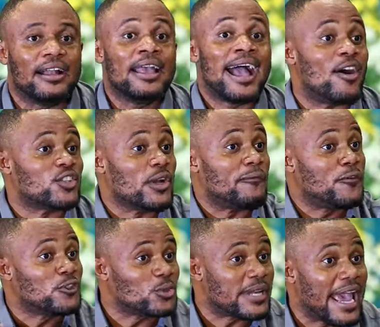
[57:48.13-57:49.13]
I was on the
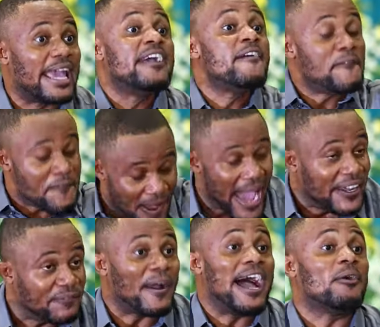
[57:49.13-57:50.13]
phone today,
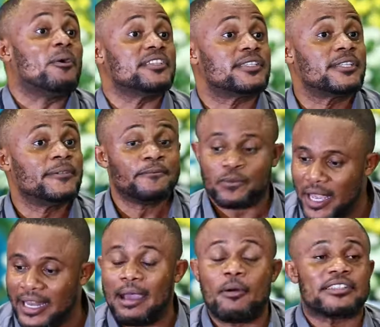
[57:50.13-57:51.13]
five hours
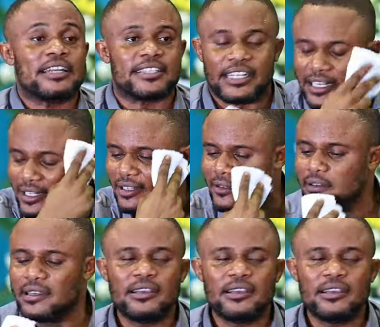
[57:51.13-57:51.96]
and I was listening.